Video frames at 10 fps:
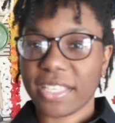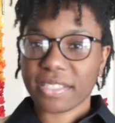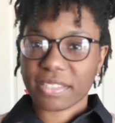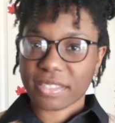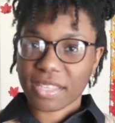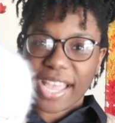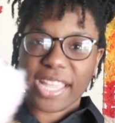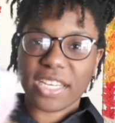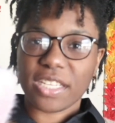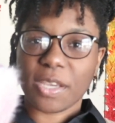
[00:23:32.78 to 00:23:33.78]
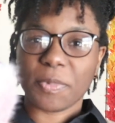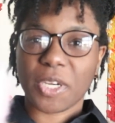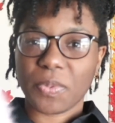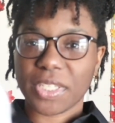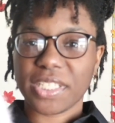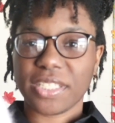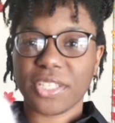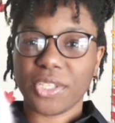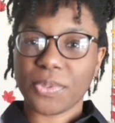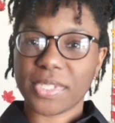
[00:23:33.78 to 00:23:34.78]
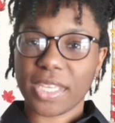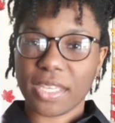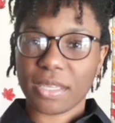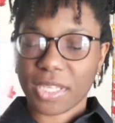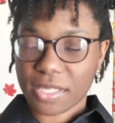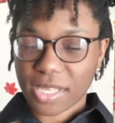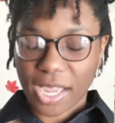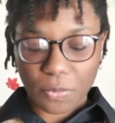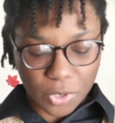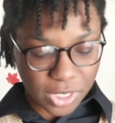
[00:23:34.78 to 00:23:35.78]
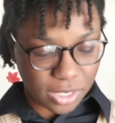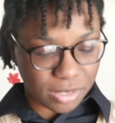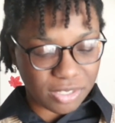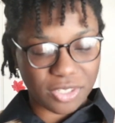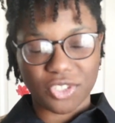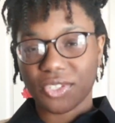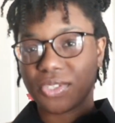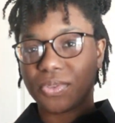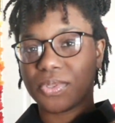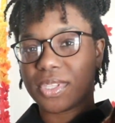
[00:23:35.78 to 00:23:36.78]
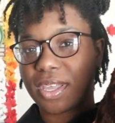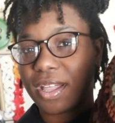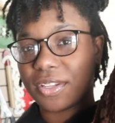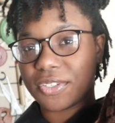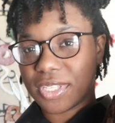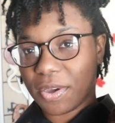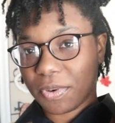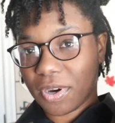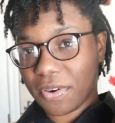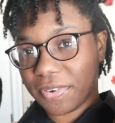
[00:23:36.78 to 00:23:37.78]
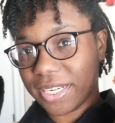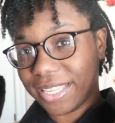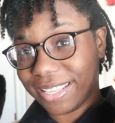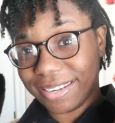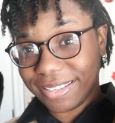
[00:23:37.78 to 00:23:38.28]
this. I ended up not wanting to use it because I wanted to just use the colors that were already in